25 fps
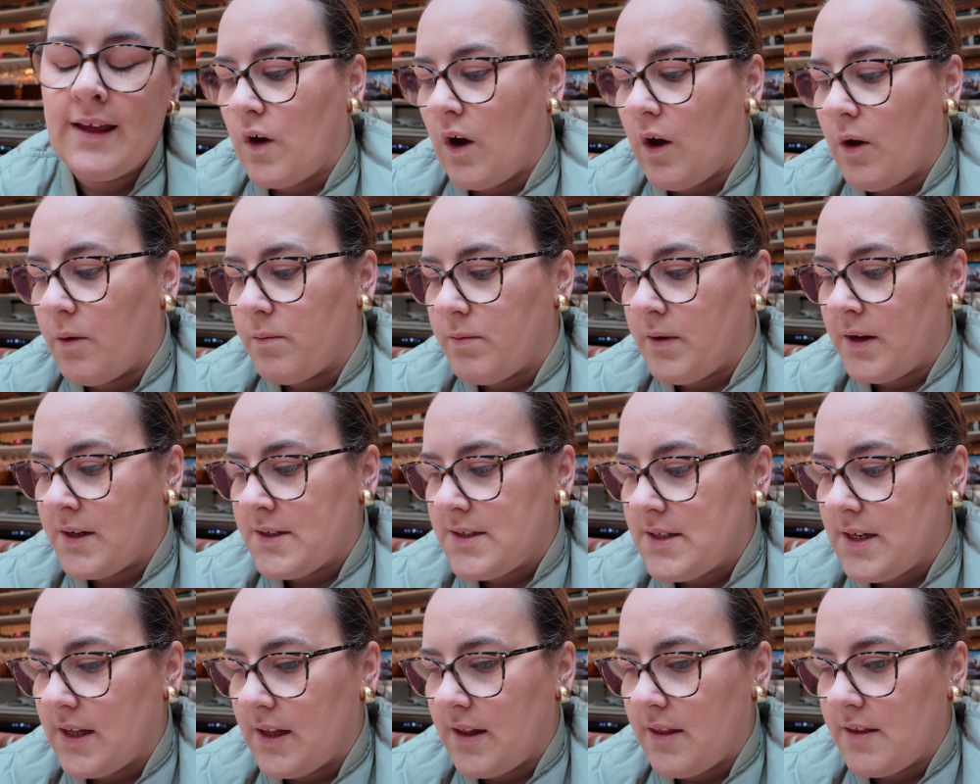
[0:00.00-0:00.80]
Got up
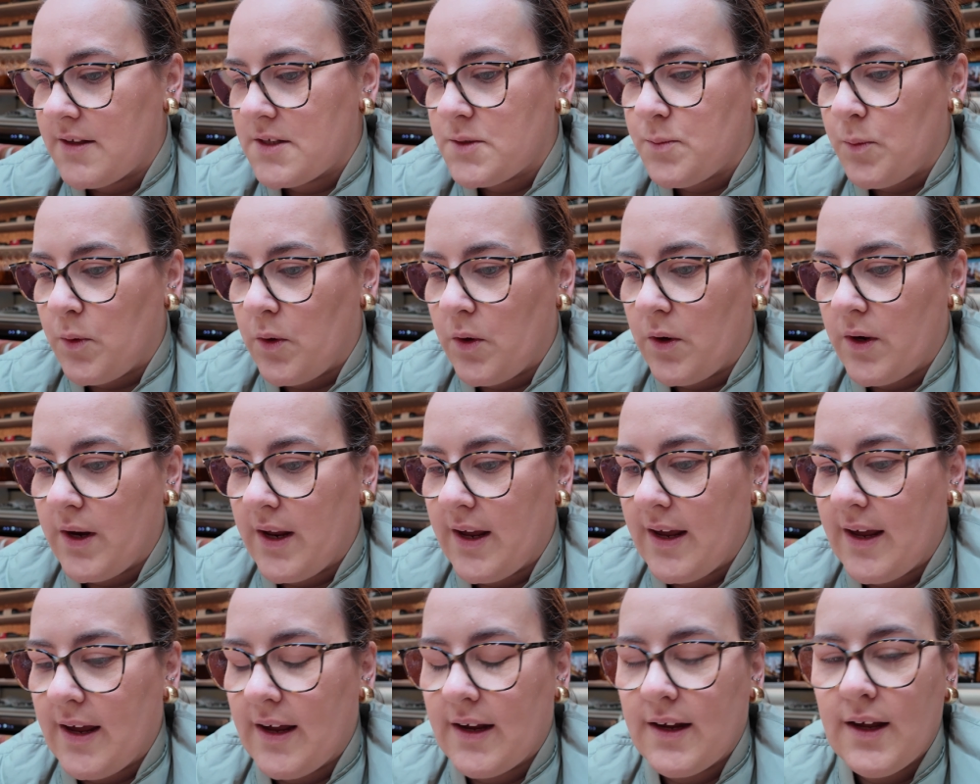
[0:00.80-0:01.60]
nice and early this
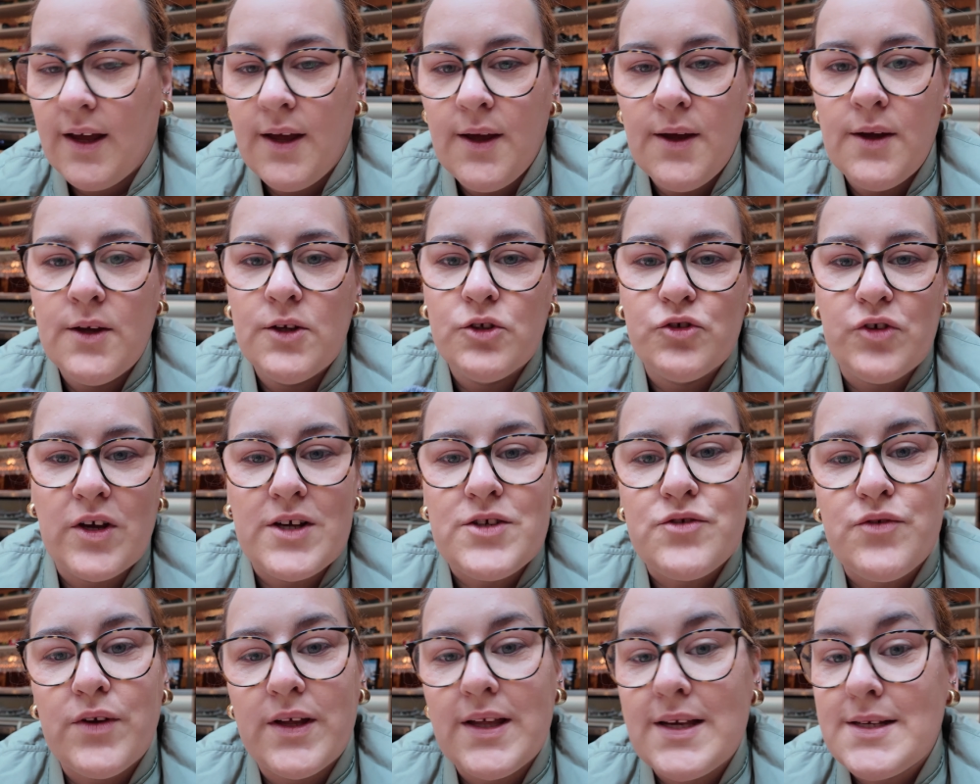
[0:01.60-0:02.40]
morning,
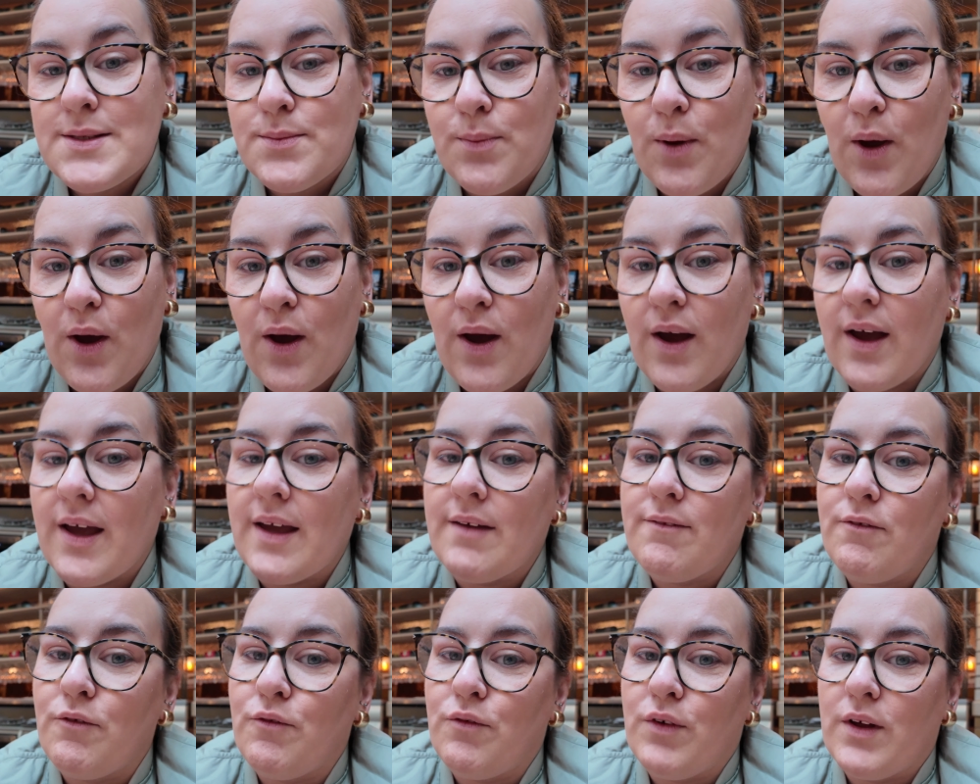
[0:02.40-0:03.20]
dressed really smart,
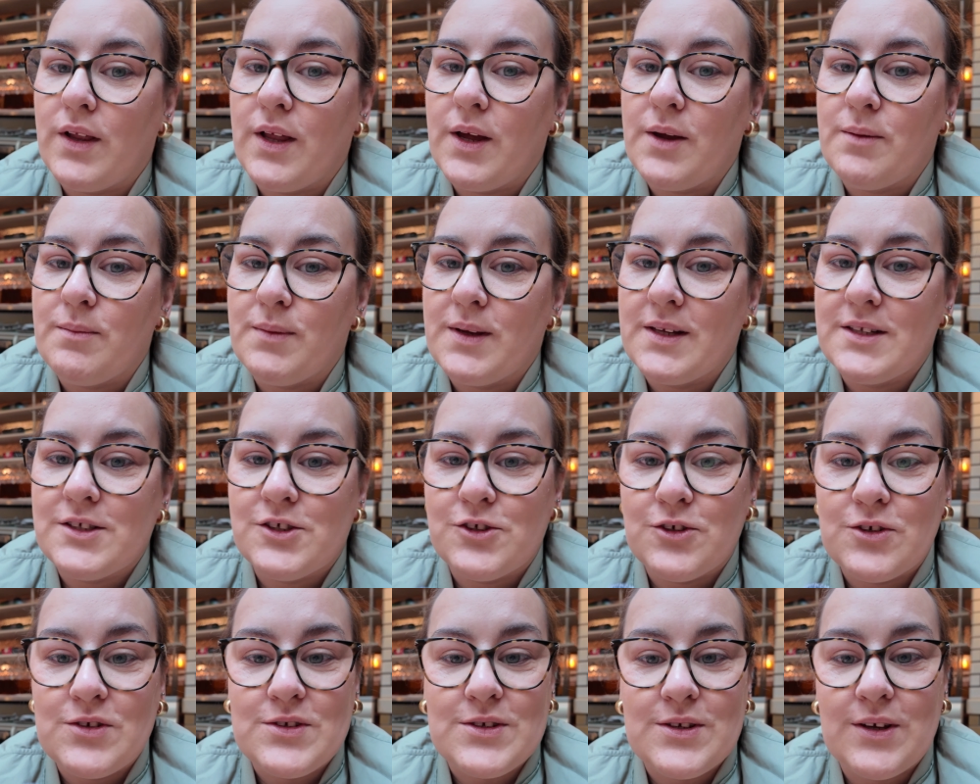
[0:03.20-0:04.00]
even for
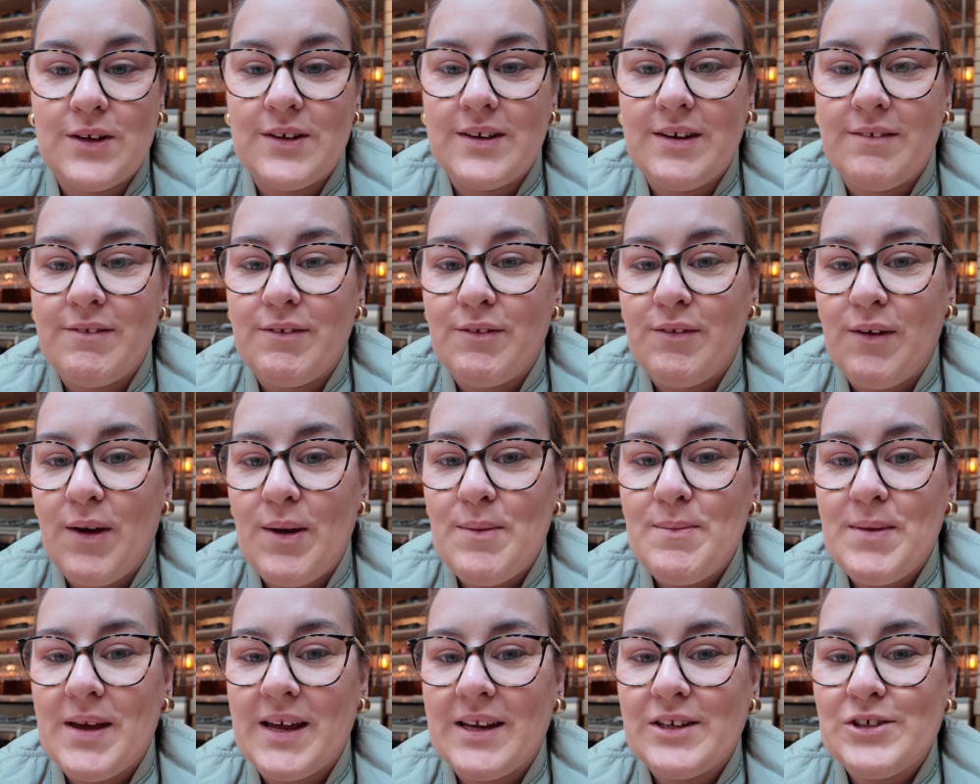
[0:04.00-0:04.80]
elopement. You'll still never
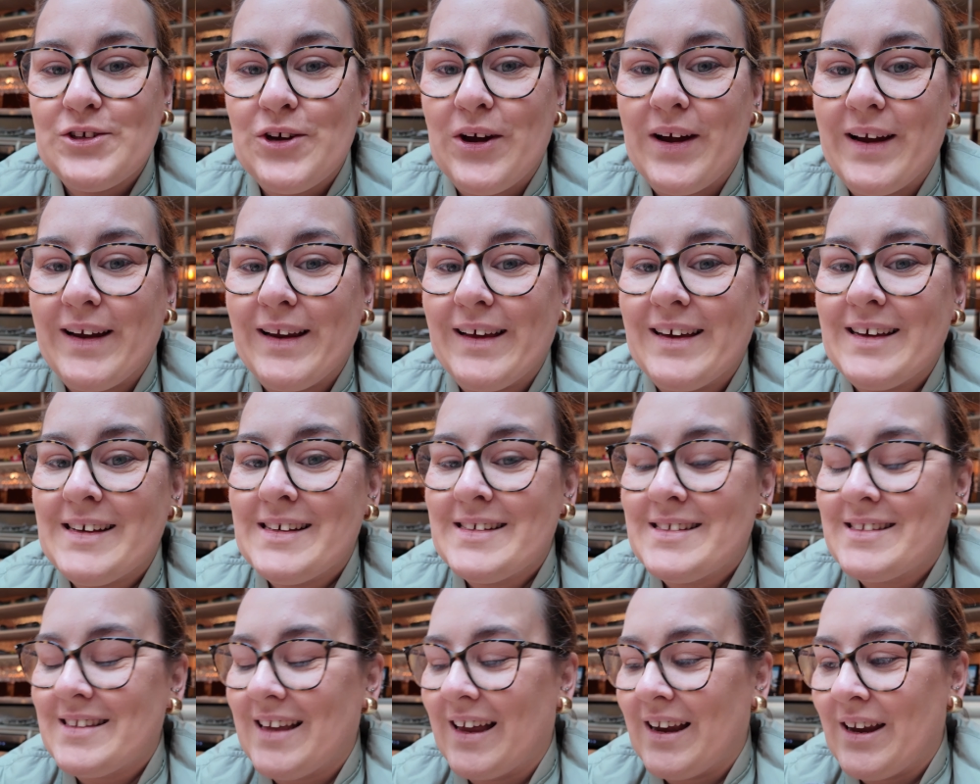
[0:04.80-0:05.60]
find me in
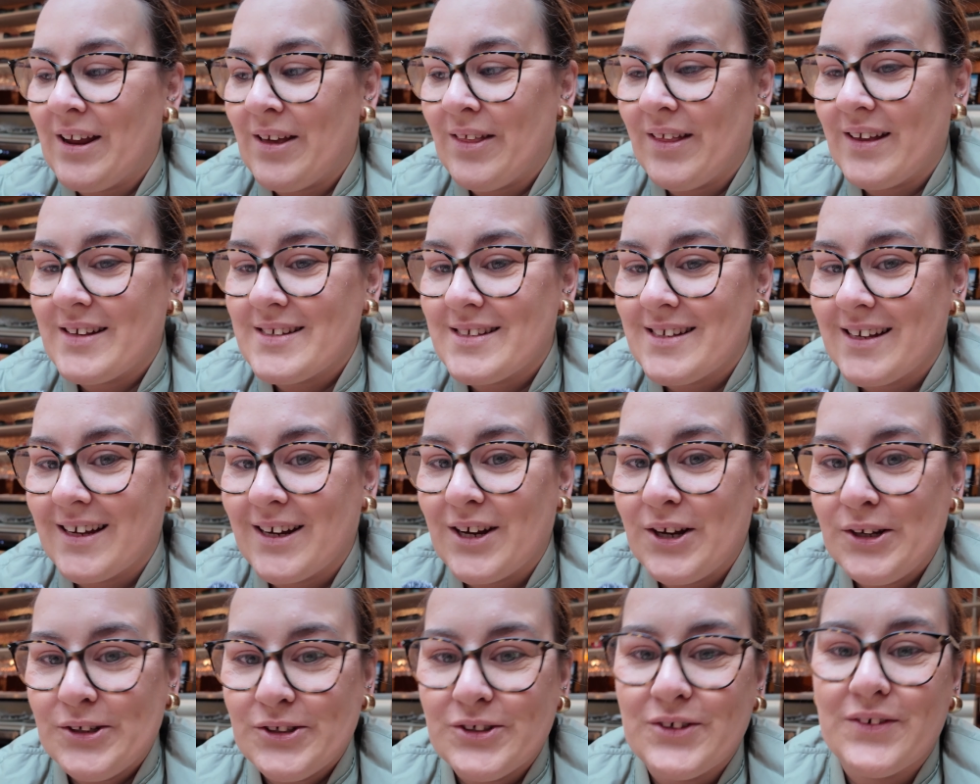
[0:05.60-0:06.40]
trainers. I know that's a
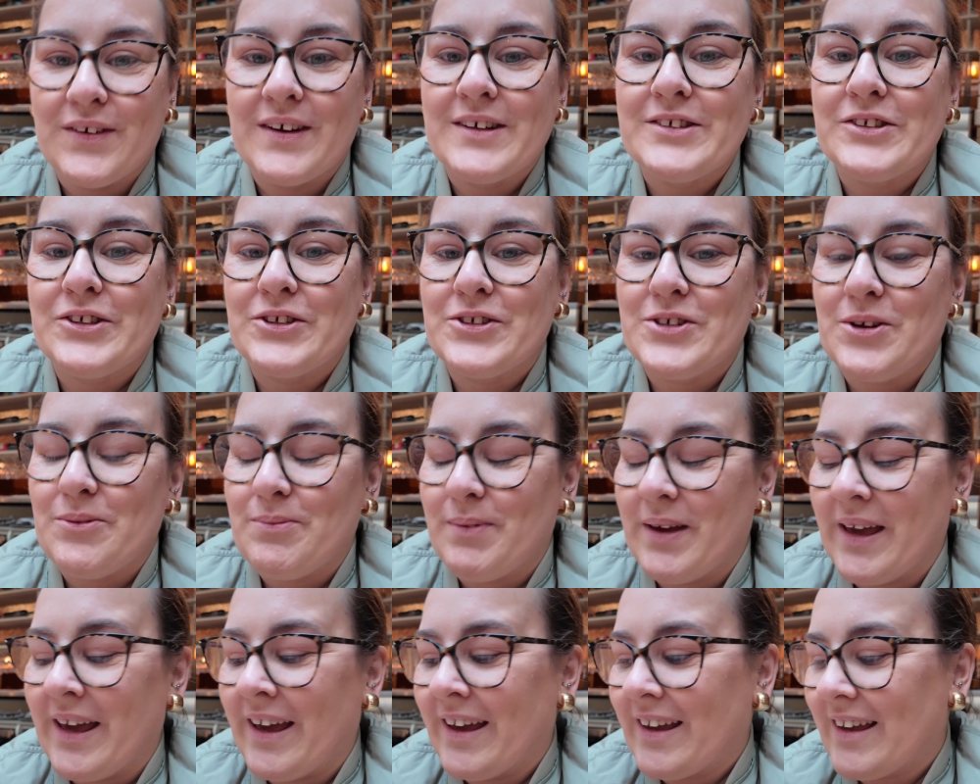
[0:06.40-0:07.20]
controversial
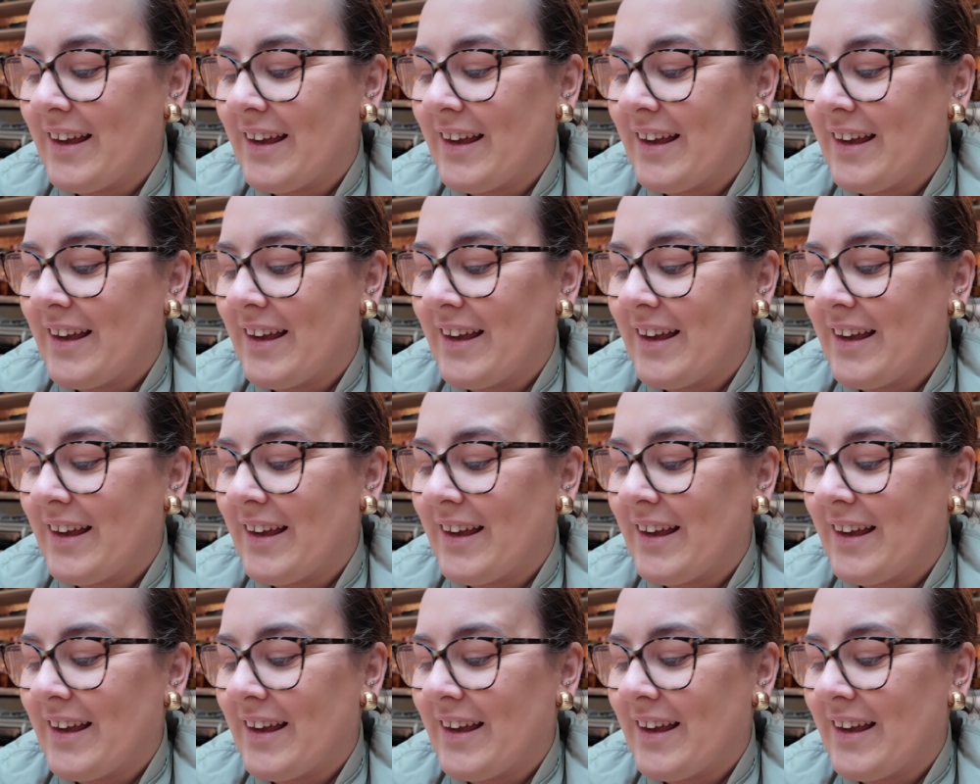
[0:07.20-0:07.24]
topic.